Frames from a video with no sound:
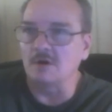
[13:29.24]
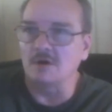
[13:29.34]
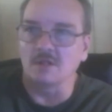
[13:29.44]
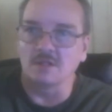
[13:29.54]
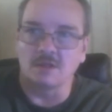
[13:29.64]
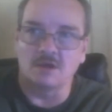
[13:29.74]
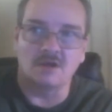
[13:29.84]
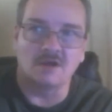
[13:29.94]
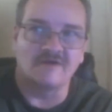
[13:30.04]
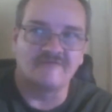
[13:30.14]
a lot
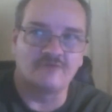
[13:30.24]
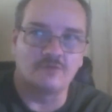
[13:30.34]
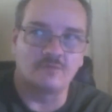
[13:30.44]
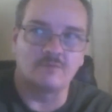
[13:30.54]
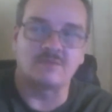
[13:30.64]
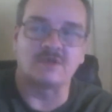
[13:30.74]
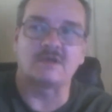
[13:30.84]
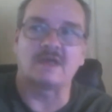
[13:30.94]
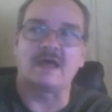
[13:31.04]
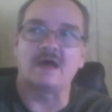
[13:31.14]
of them
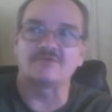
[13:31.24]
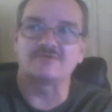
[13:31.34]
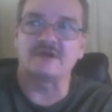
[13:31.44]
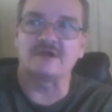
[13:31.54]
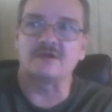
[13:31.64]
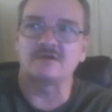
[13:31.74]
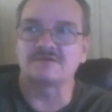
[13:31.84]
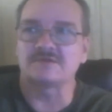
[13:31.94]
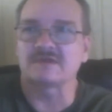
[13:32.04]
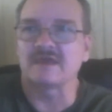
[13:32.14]
out there.
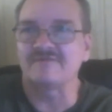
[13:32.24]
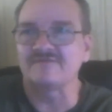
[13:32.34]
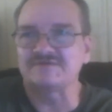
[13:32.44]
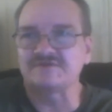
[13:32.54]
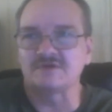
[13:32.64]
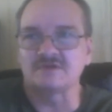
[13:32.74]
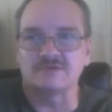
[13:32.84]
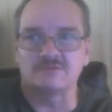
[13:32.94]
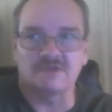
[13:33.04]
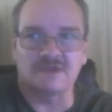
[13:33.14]
The canvas
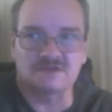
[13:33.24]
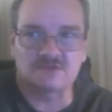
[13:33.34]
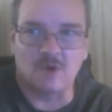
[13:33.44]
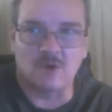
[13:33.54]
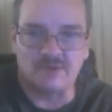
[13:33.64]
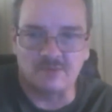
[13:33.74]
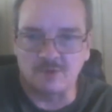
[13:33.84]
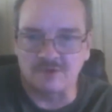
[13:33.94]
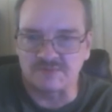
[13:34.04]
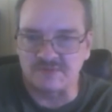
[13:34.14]
generally is quite a bit
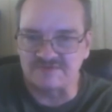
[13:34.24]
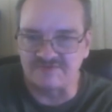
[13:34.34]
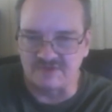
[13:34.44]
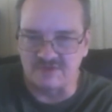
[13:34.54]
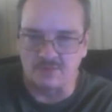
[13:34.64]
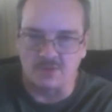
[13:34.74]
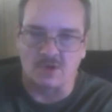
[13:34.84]
more expensive than a book.